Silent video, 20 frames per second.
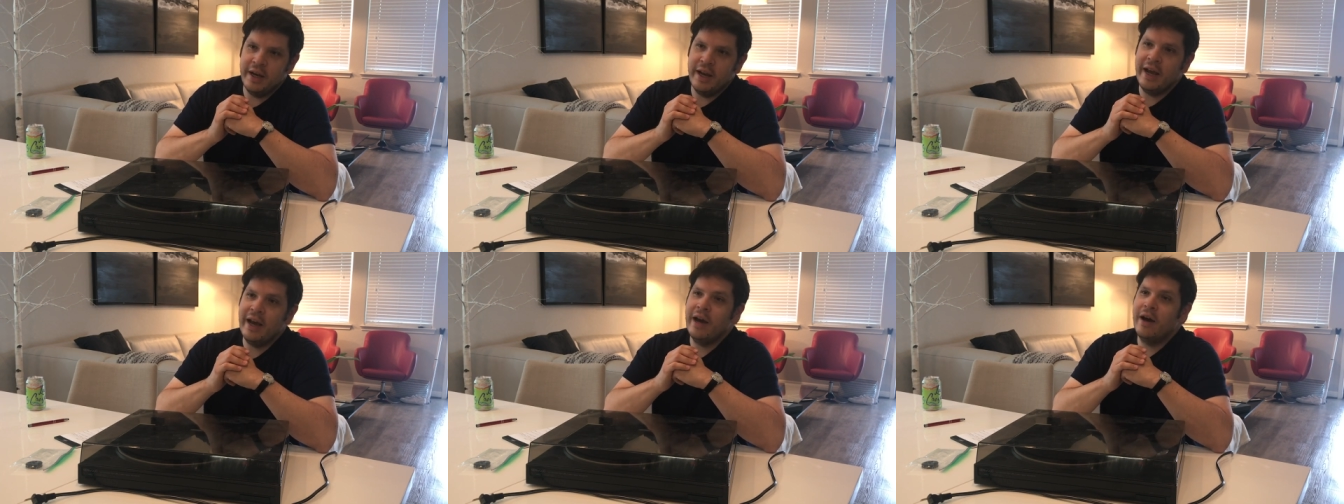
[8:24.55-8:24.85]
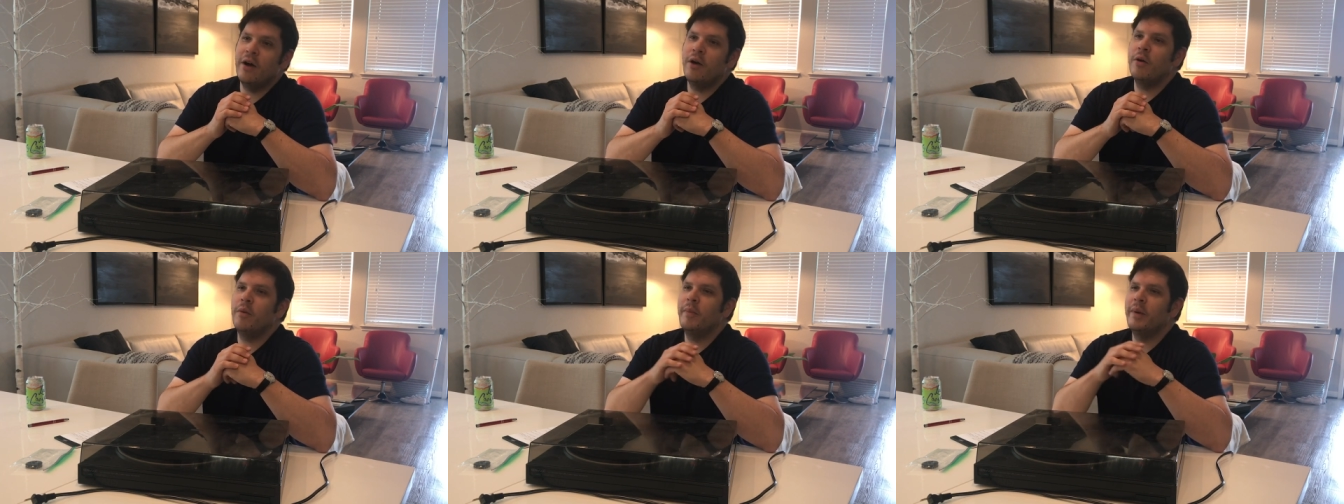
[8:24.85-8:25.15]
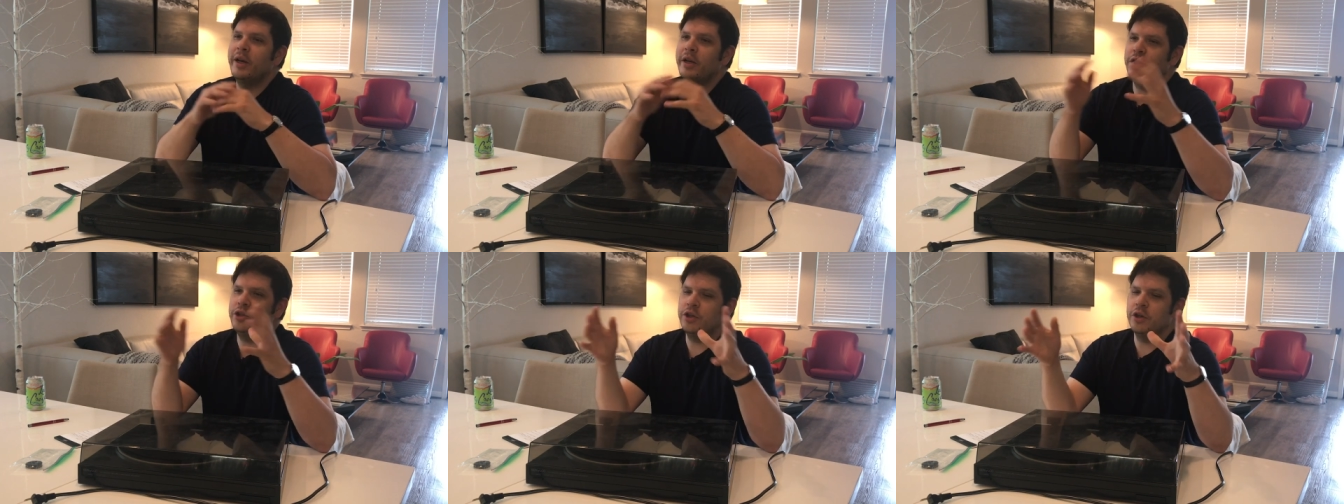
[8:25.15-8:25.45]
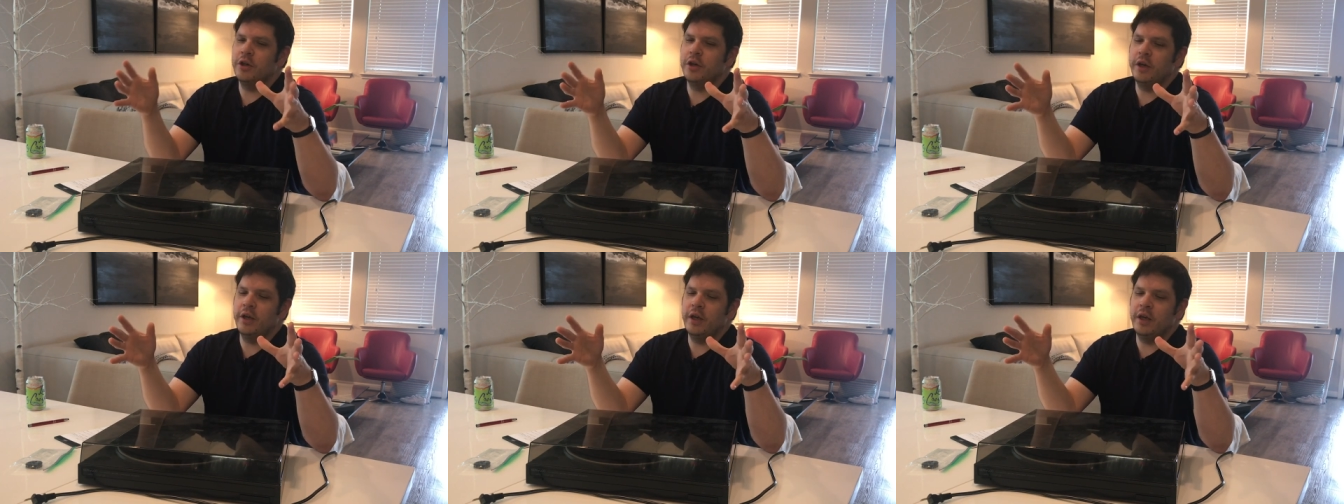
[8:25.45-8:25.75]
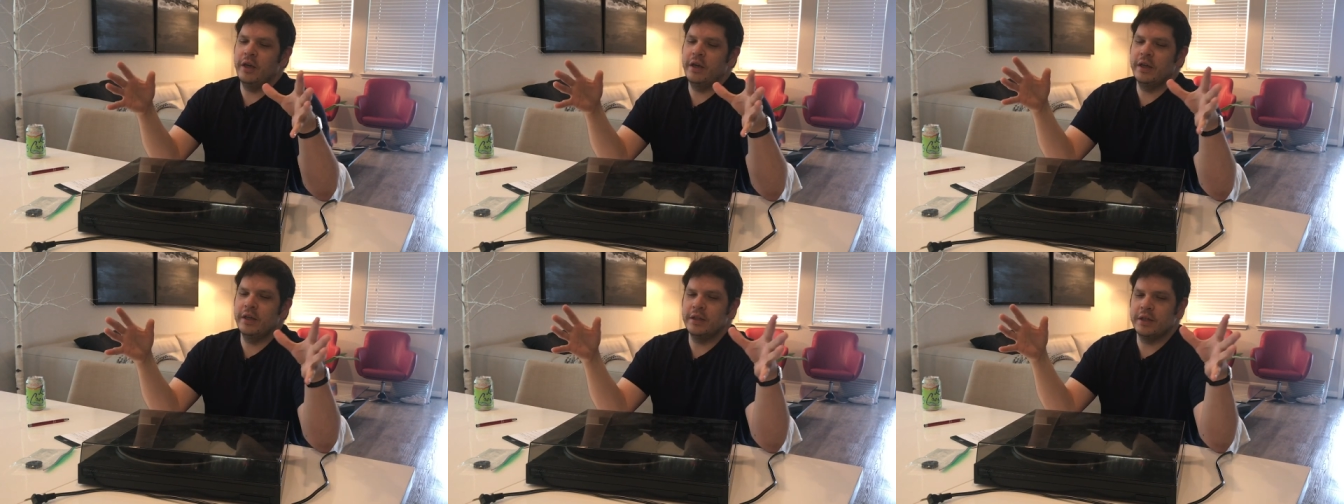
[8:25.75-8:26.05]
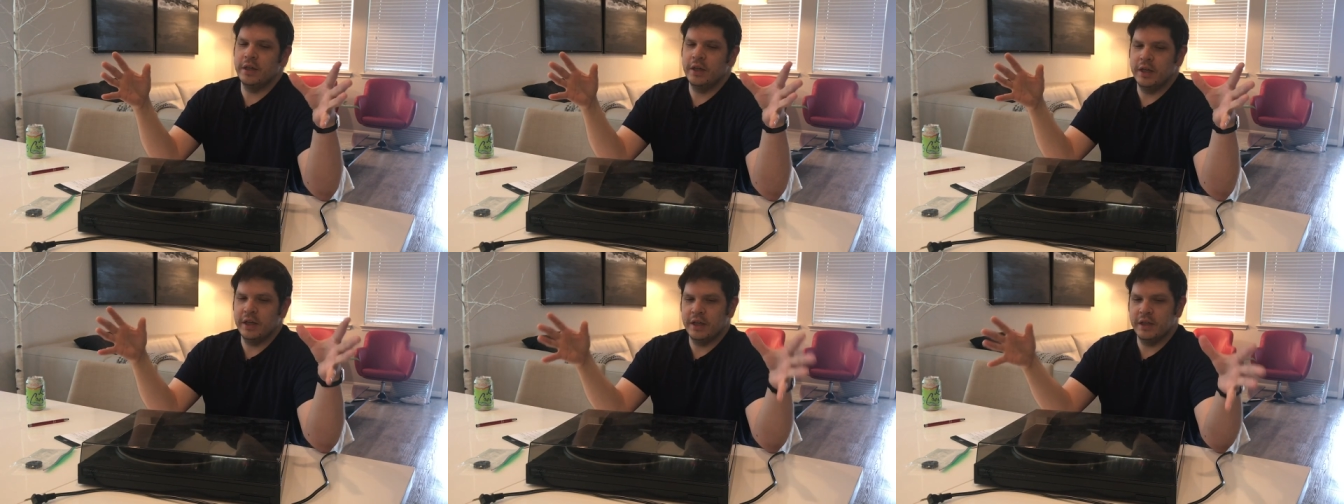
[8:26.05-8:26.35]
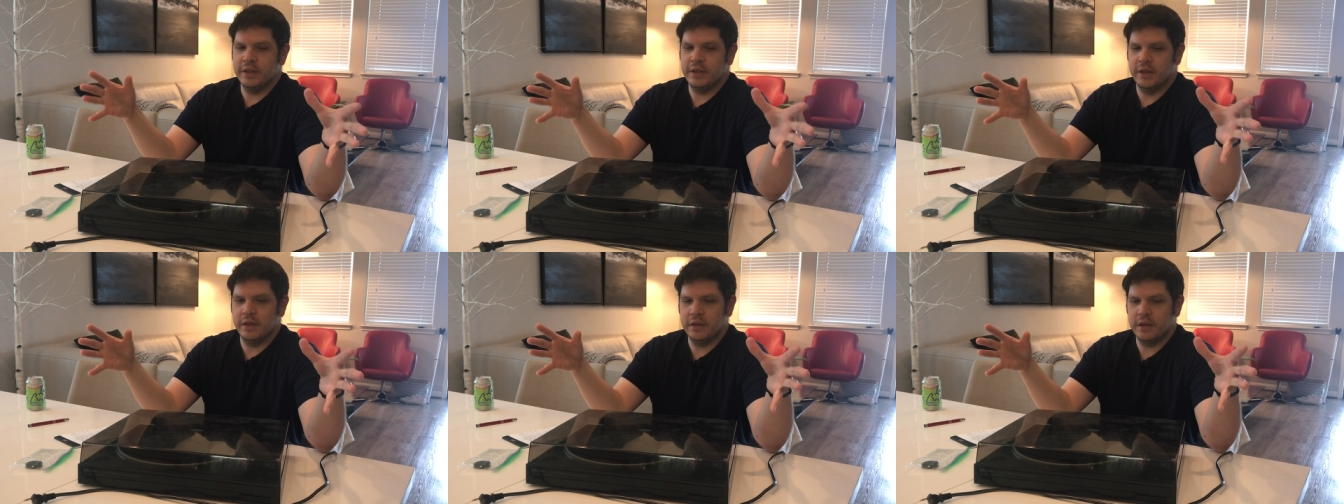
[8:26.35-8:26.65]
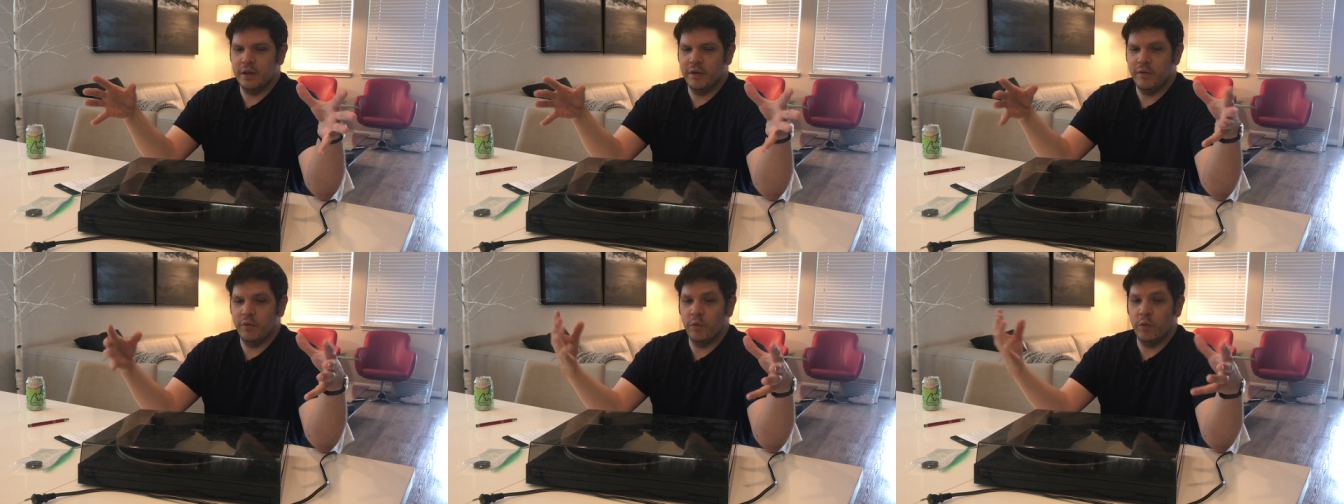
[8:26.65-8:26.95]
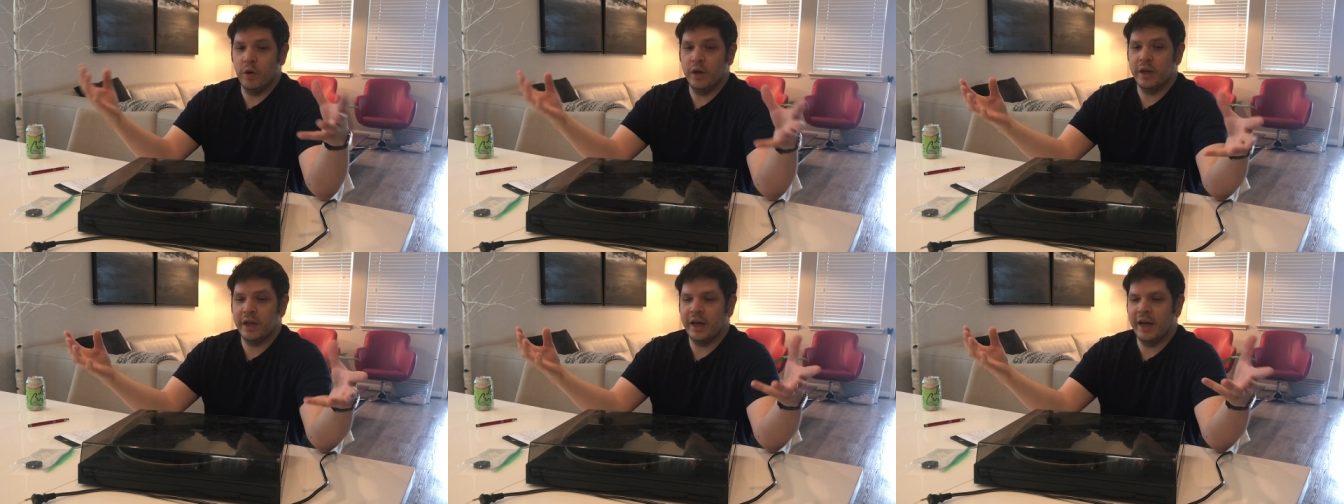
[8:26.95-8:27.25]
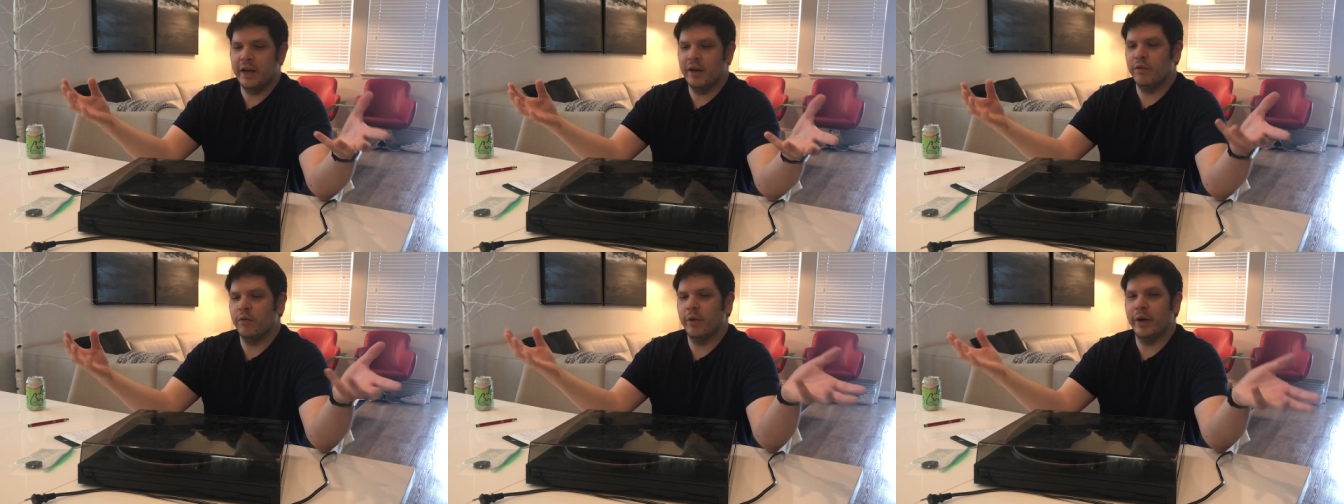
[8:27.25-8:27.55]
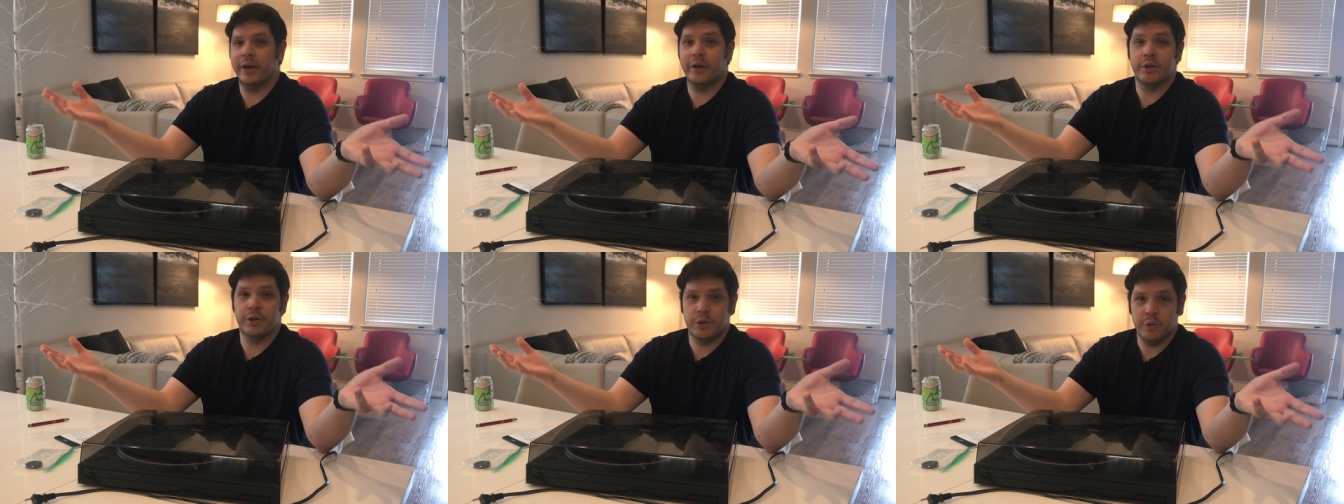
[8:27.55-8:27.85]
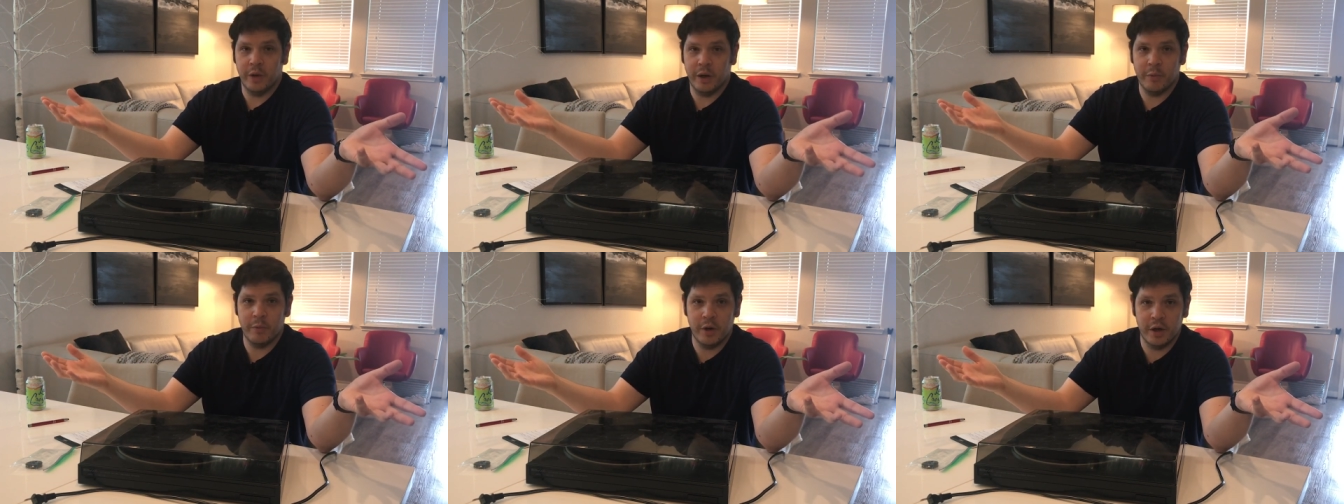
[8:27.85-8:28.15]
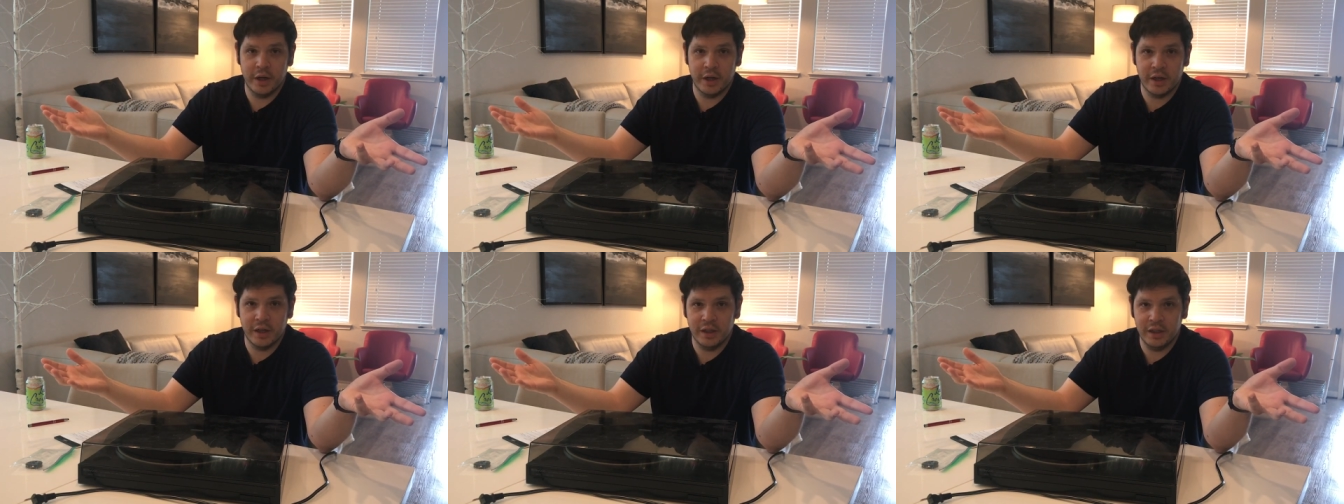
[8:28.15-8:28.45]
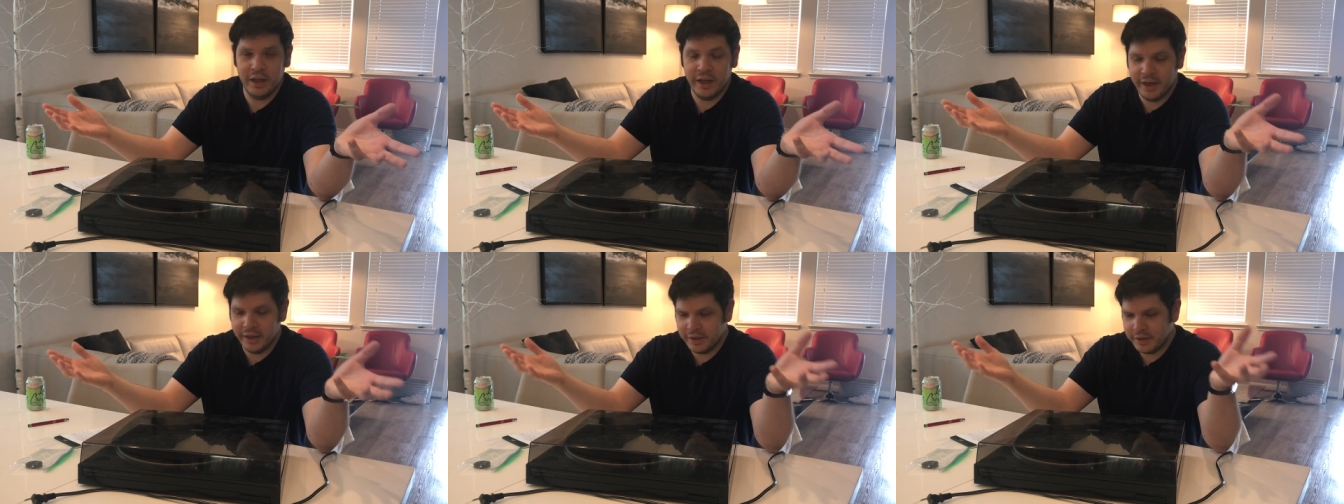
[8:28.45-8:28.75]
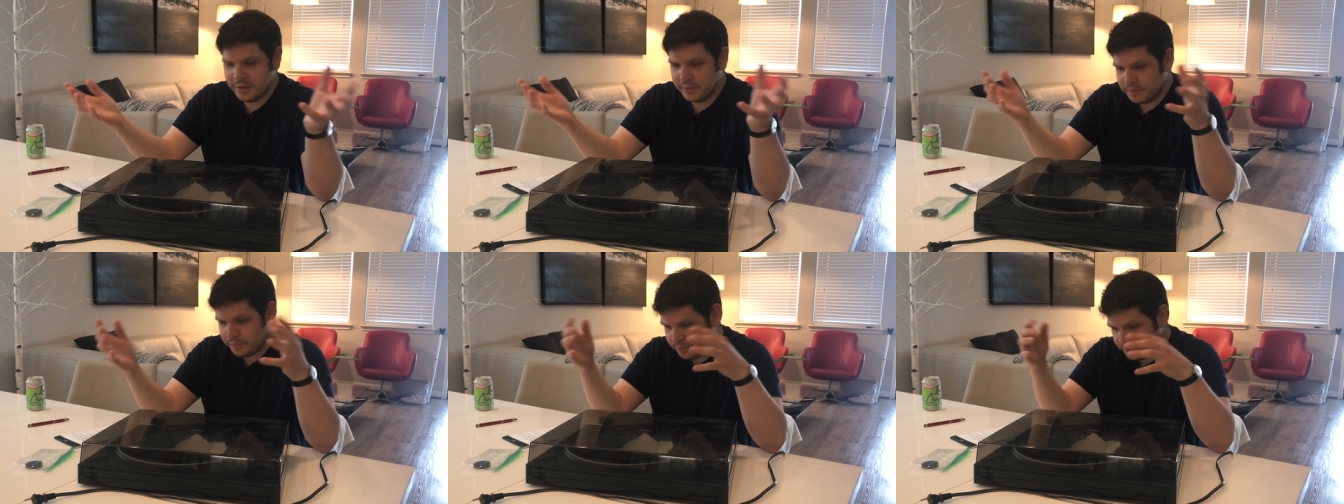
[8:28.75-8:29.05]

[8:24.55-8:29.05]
now my journey is going to consist of what kind of records do I want to collect?